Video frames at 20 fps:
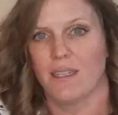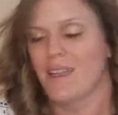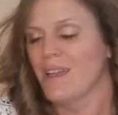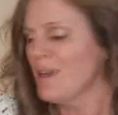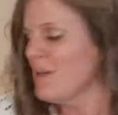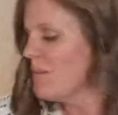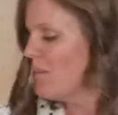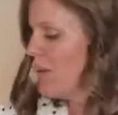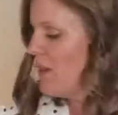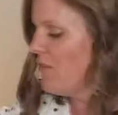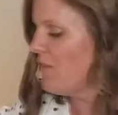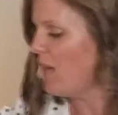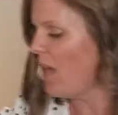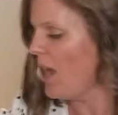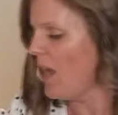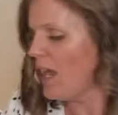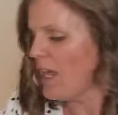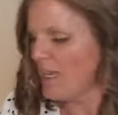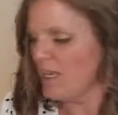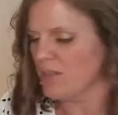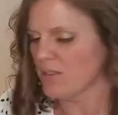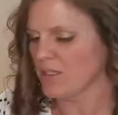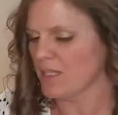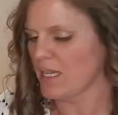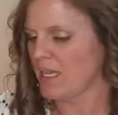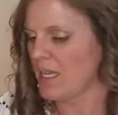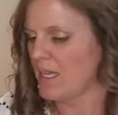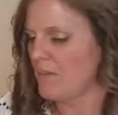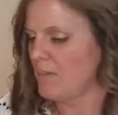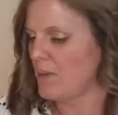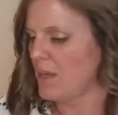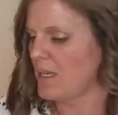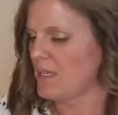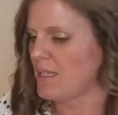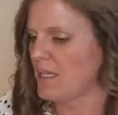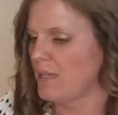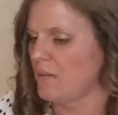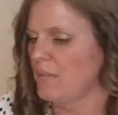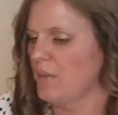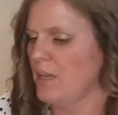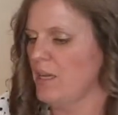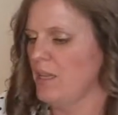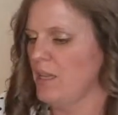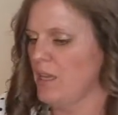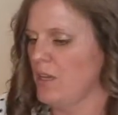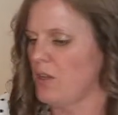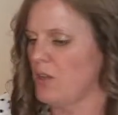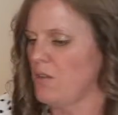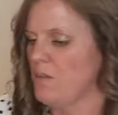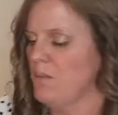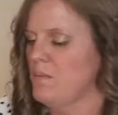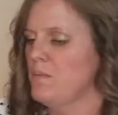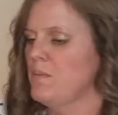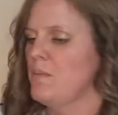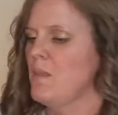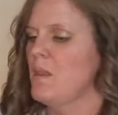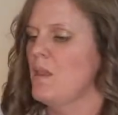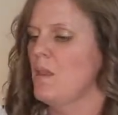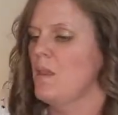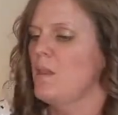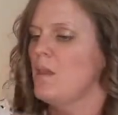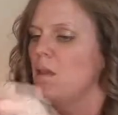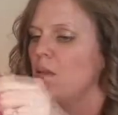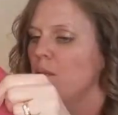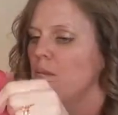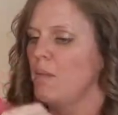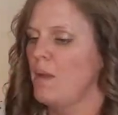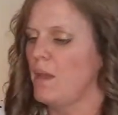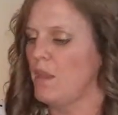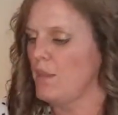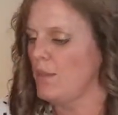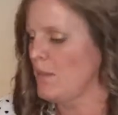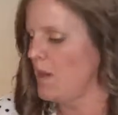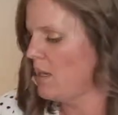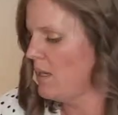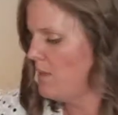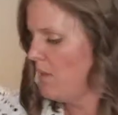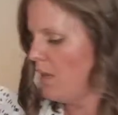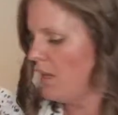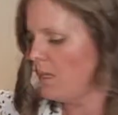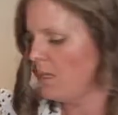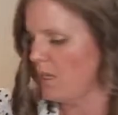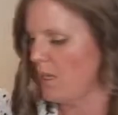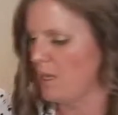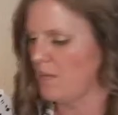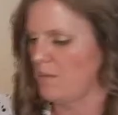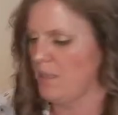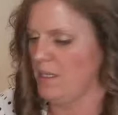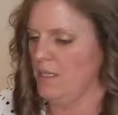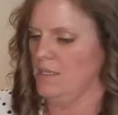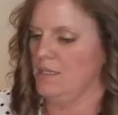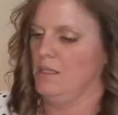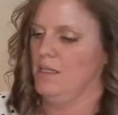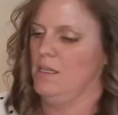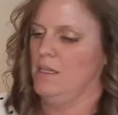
But if I use a heat pressing pillow, by threading my garment